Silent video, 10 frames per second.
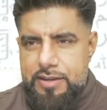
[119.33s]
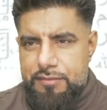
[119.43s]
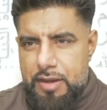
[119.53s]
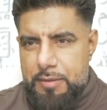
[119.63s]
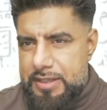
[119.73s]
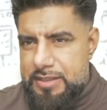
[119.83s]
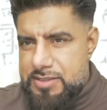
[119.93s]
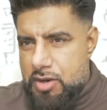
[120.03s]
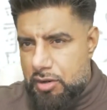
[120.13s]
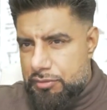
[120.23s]

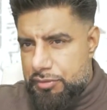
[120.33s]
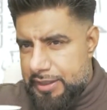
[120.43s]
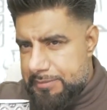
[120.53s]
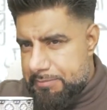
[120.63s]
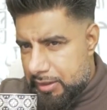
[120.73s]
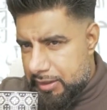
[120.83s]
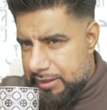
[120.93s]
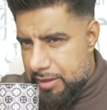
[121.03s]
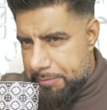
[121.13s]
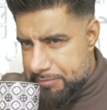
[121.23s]
It's not really
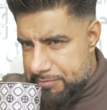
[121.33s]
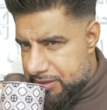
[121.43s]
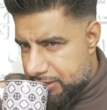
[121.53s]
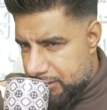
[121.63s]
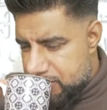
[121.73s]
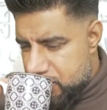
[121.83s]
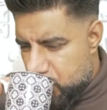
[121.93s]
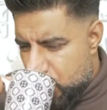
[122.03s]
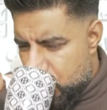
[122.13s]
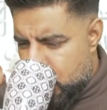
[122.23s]
my cup of tea. So